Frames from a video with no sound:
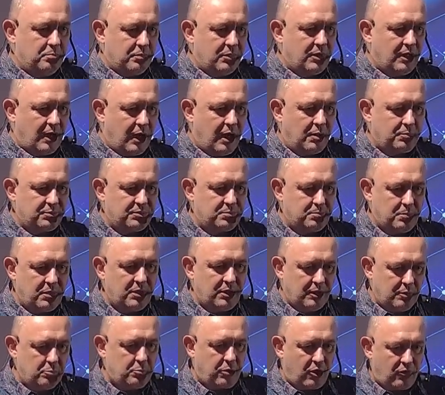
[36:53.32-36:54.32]
hub,
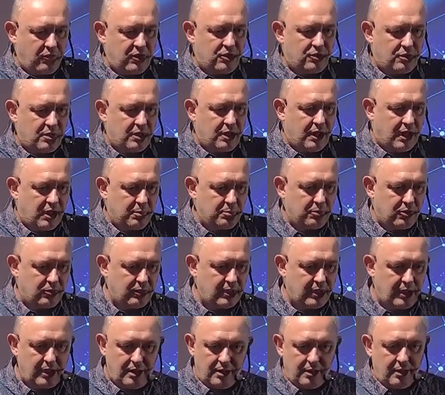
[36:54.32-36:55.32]
provisional hub over
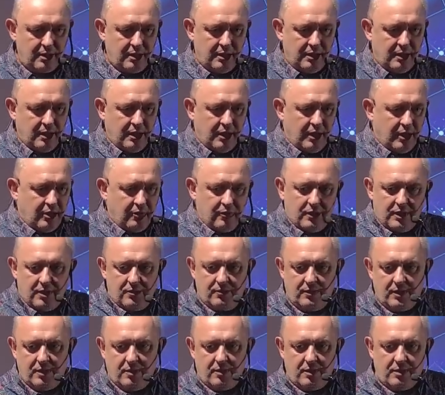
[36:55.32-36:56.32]
there.
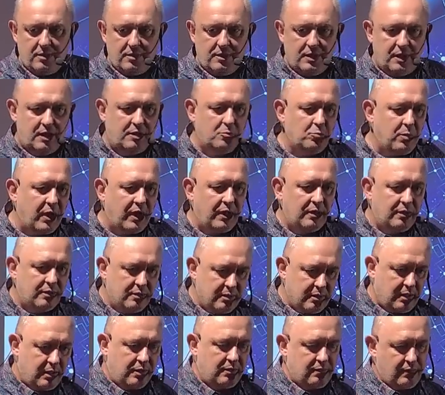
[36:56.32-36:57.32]

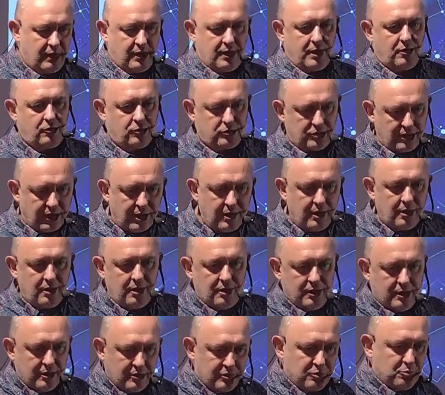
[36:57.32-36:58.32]
When I was
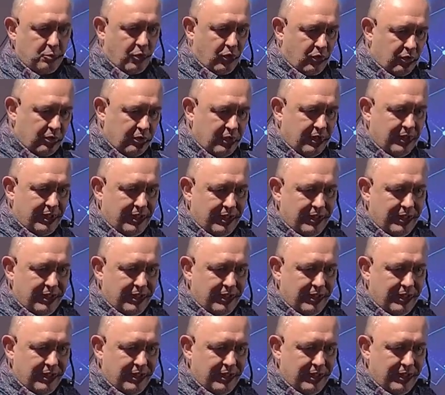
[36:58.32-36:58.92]
really small,